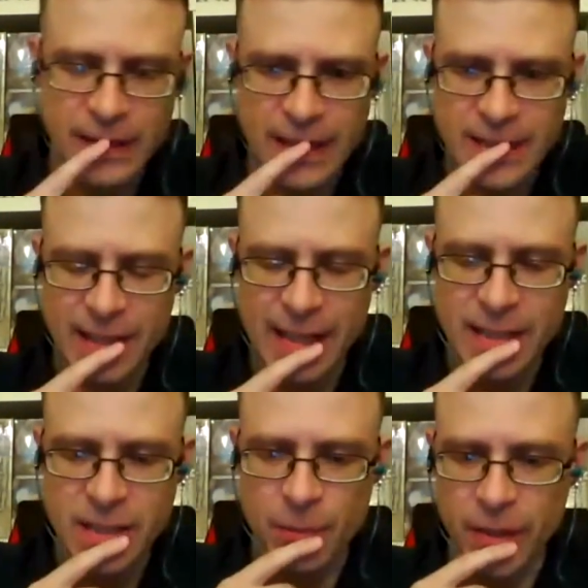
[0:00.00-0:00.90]
Isn't that
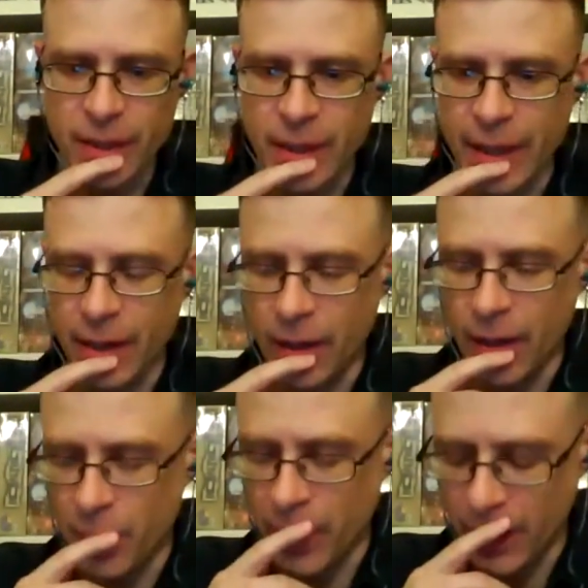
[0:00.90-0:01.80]
something that
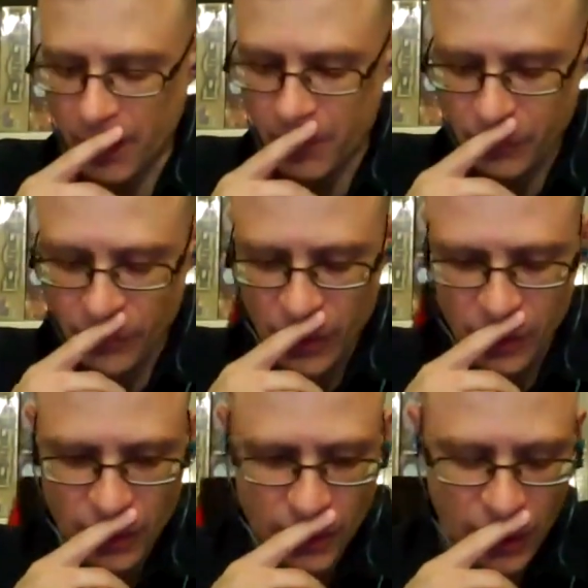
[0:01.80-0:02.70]

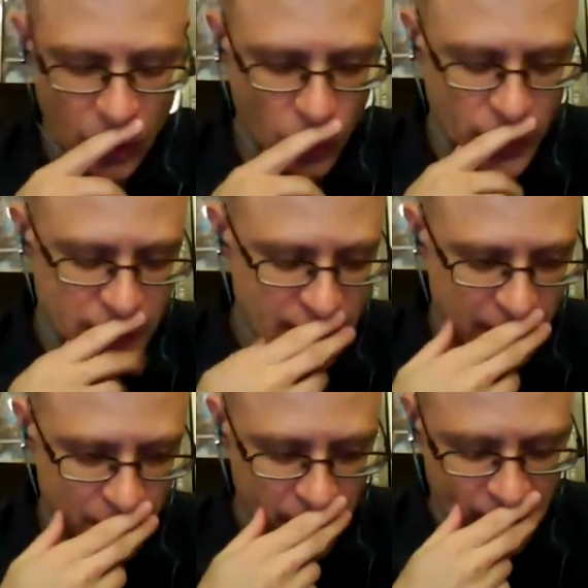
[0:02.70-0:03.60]
what's his
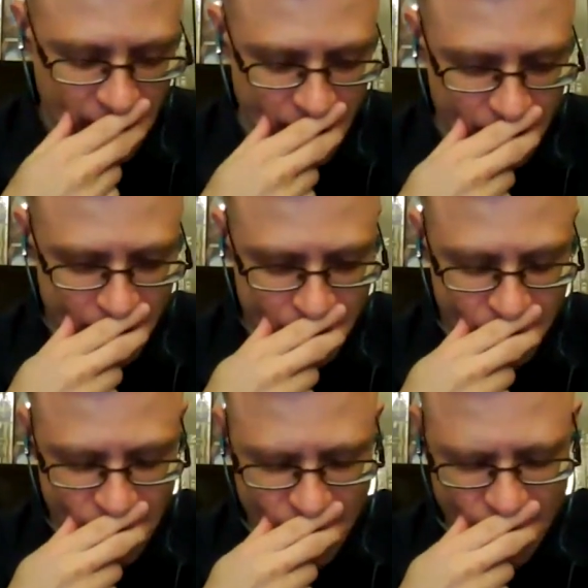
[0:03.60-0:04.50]
name? One
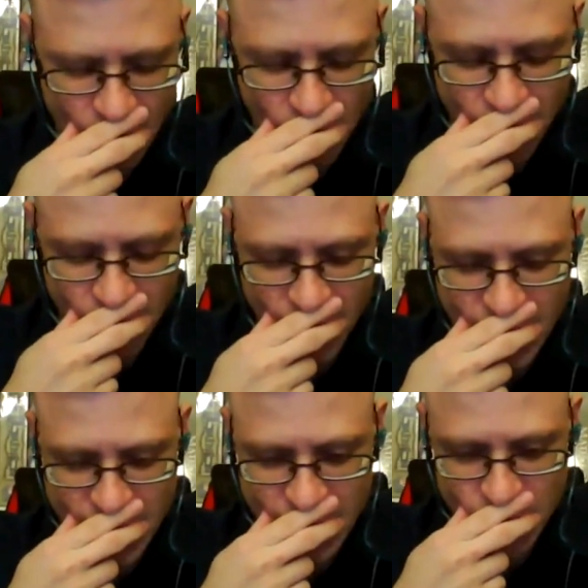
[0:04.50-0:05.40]
of the
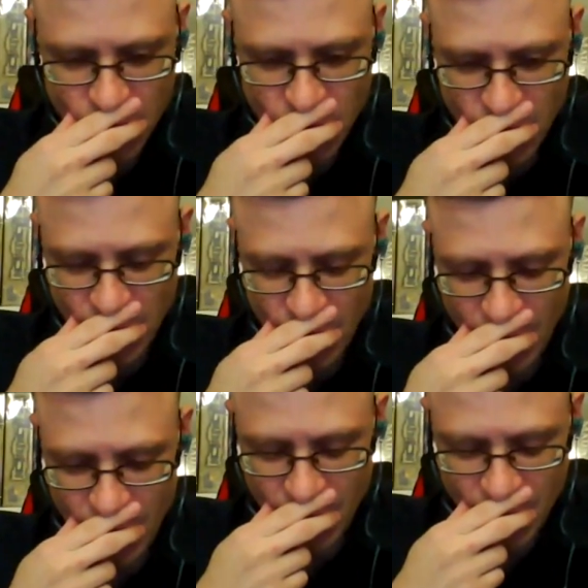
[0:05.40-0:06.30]
Gracies. Which one?
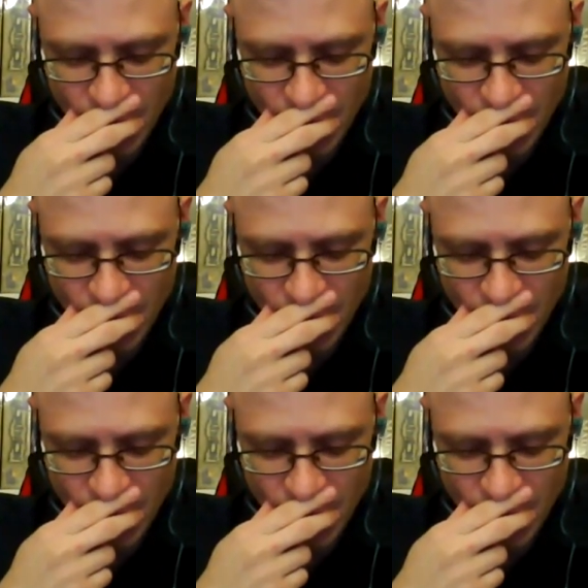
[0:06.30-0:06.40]
I